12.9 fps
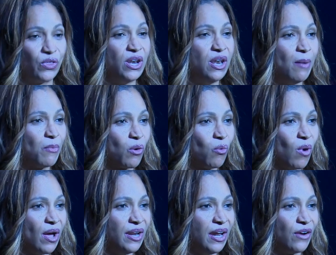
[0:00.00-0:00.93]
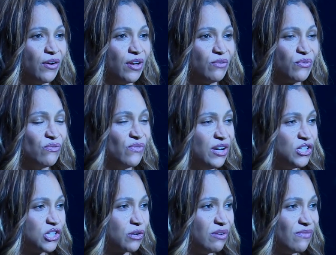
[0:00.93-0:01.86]
the #1 area for
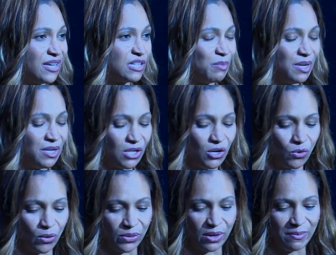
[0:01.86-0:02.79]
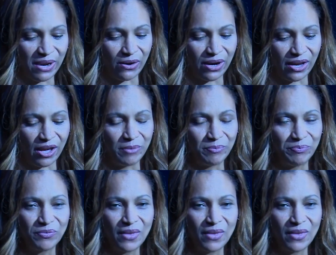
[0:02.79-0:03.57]
venture investments in North America.